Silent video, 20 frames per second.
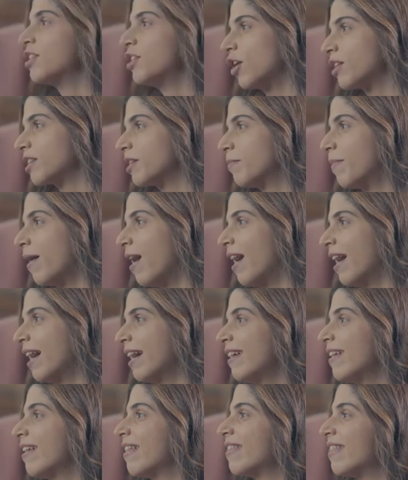Dr.
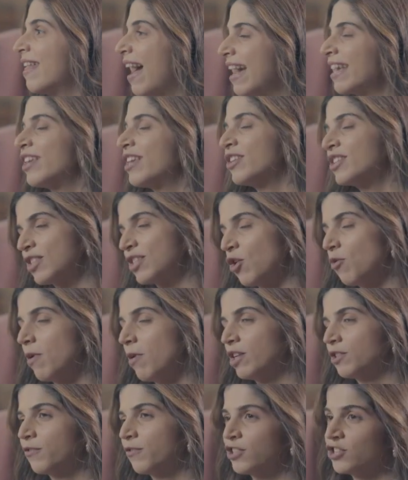Pai, thank you so
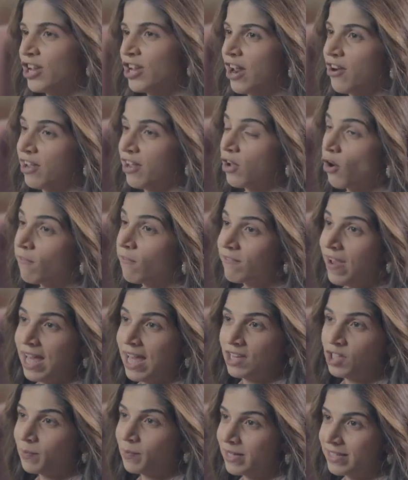much for sharing your
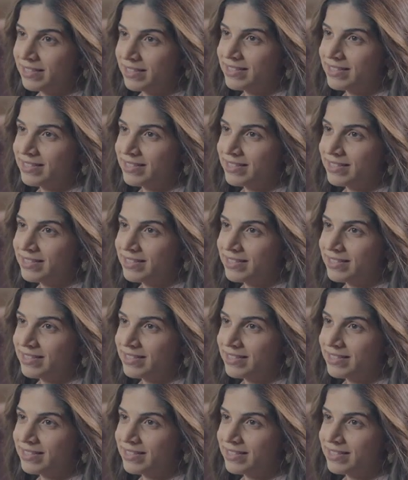valuable